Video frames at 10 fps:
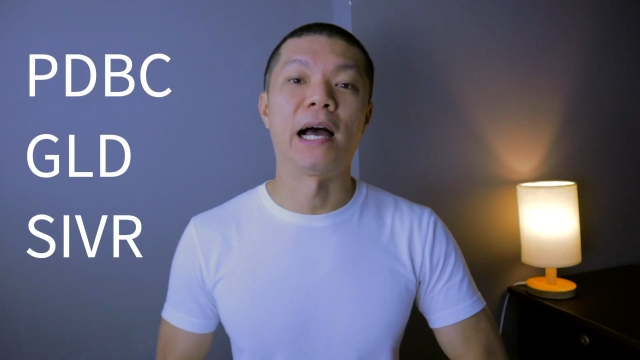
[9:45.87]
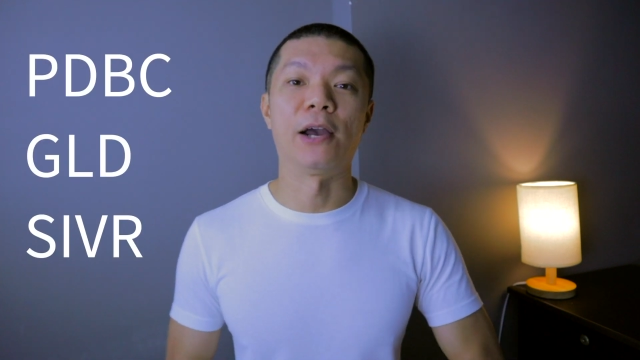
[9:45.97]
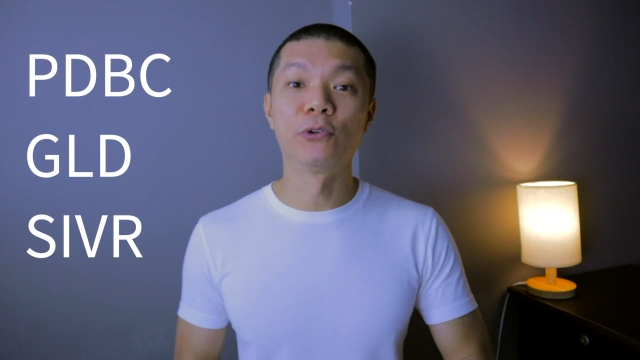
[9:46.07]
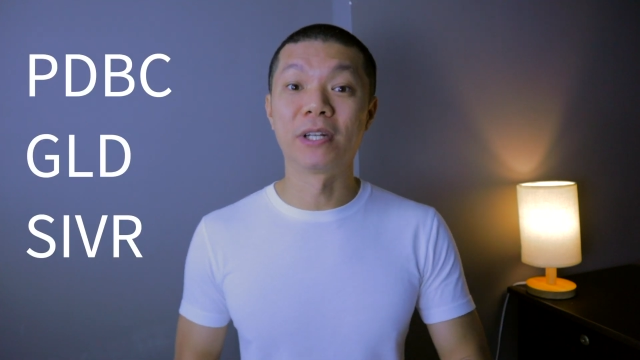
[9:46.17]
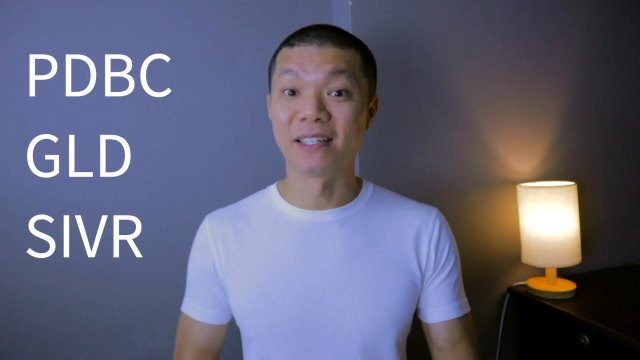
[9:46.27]
I
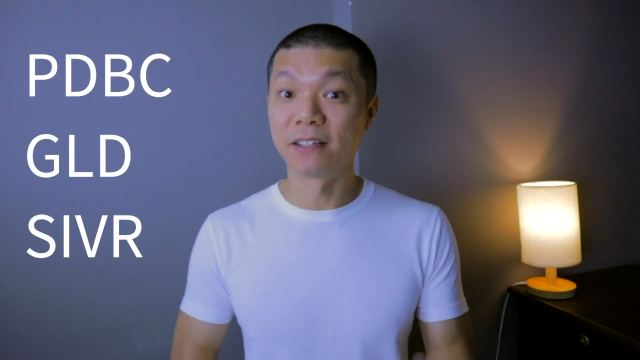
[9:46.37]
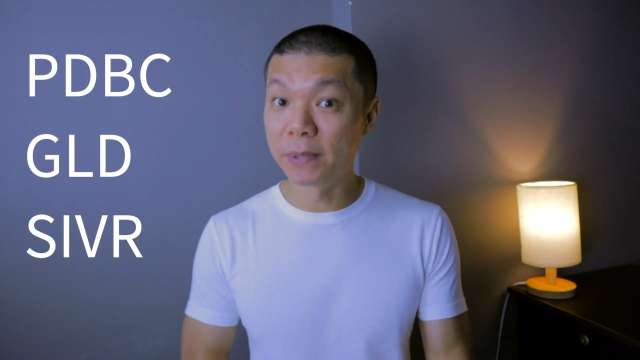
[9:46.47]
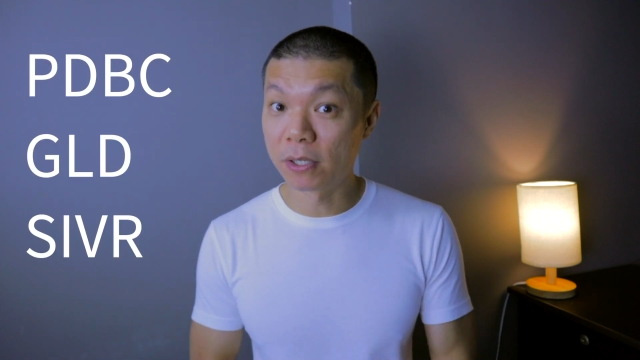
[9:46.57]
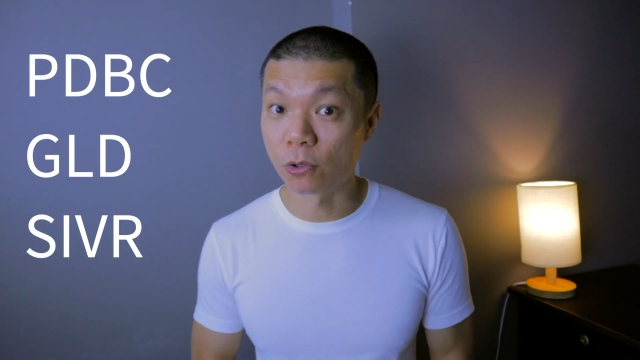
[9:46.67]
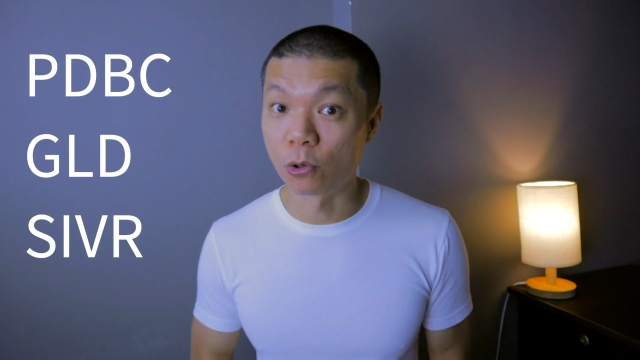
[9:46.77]
own a little
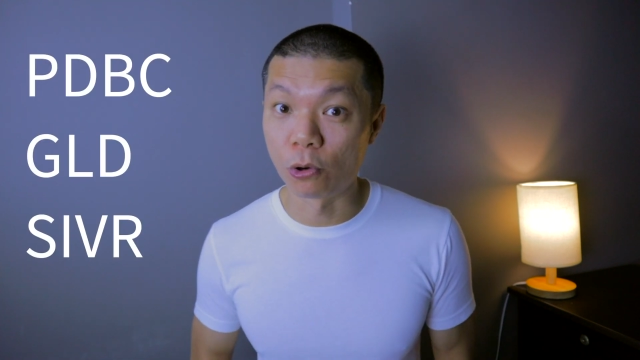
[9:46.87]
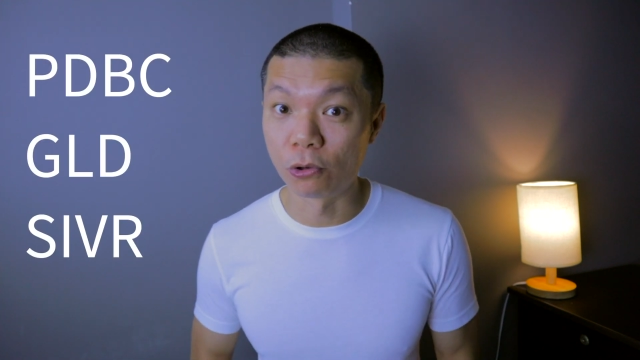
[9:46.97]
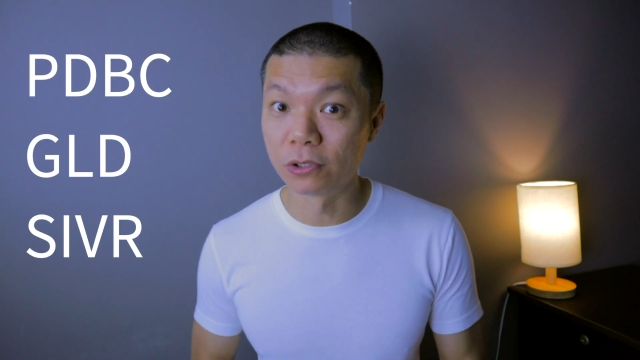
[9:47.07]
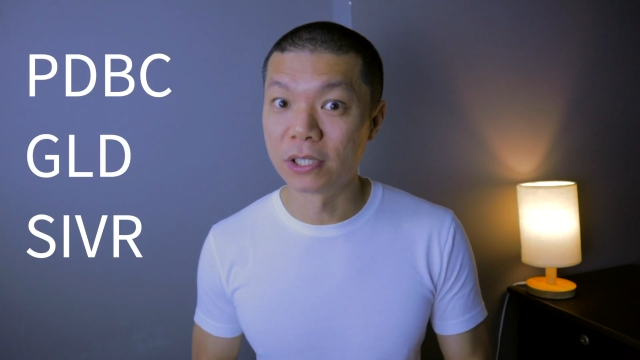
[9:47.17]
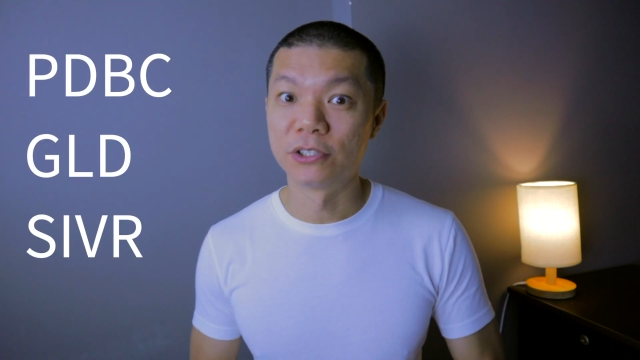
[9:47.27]
bit of
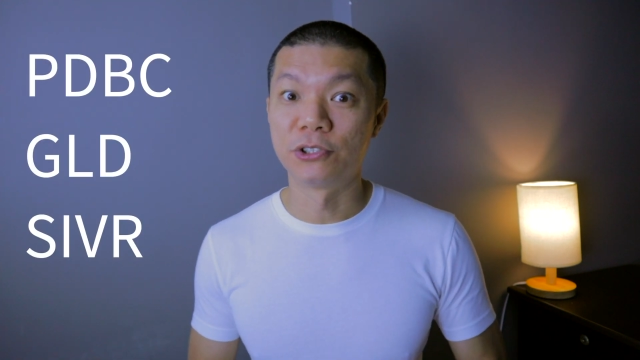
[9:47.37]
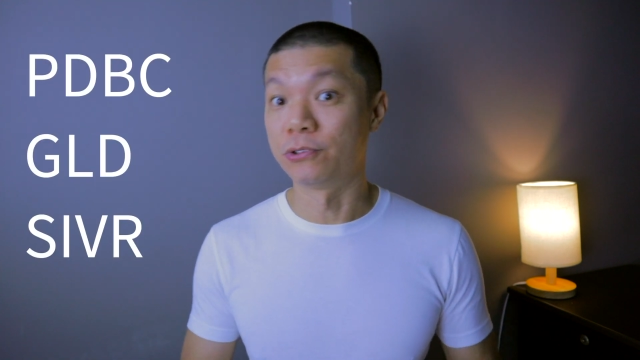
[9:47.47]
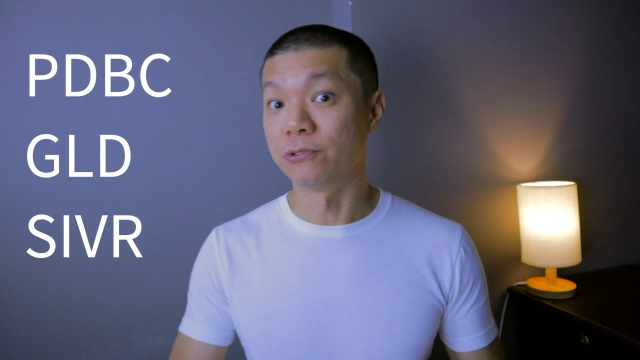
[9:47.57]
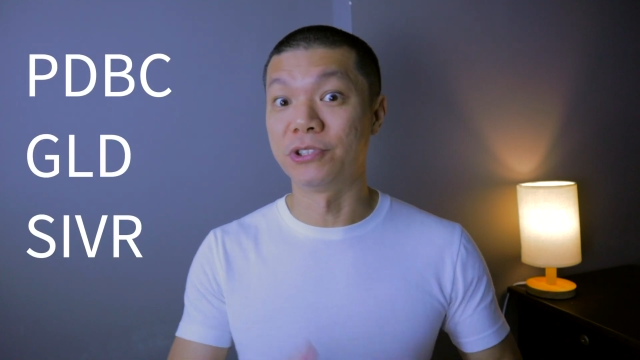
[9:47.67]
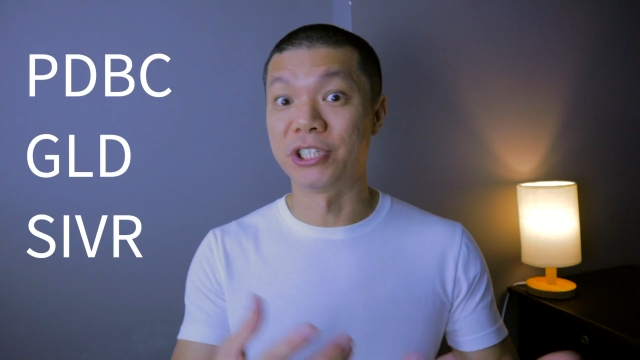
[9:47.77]
gold
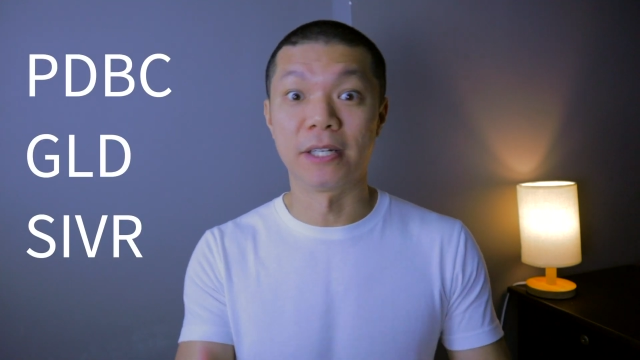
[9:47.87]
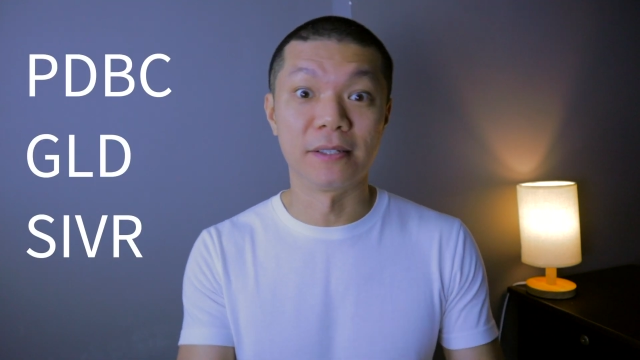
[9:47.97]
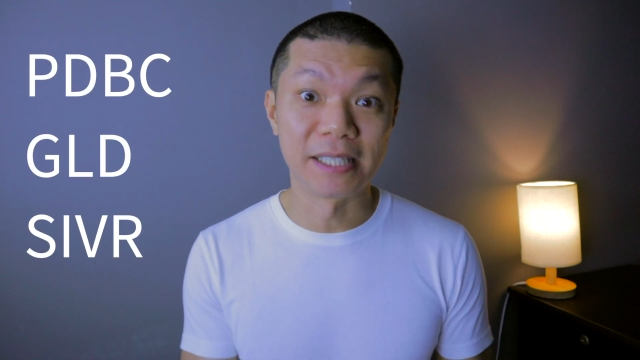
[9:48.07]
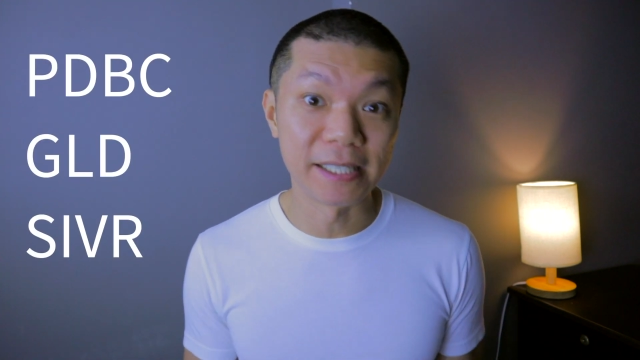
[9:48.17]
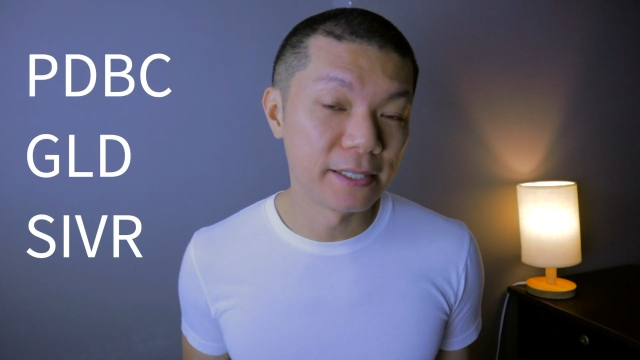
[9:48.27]
through G L
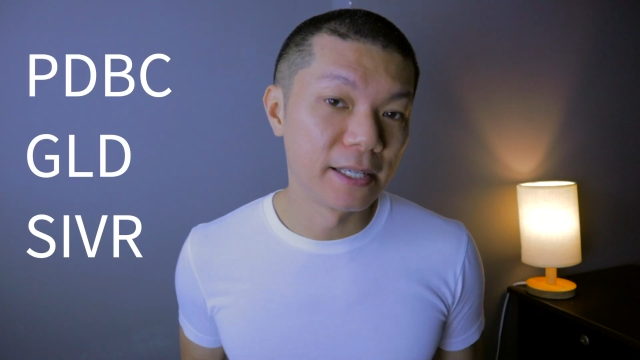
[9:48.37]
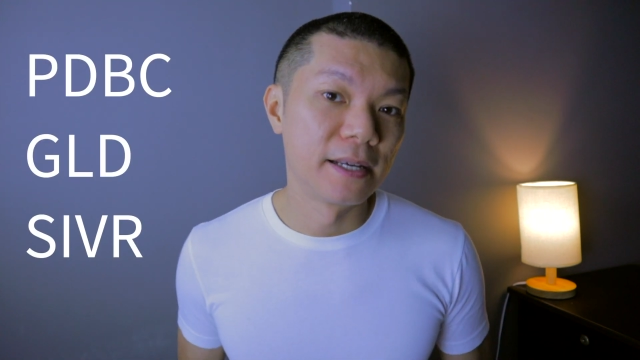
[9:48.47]
D,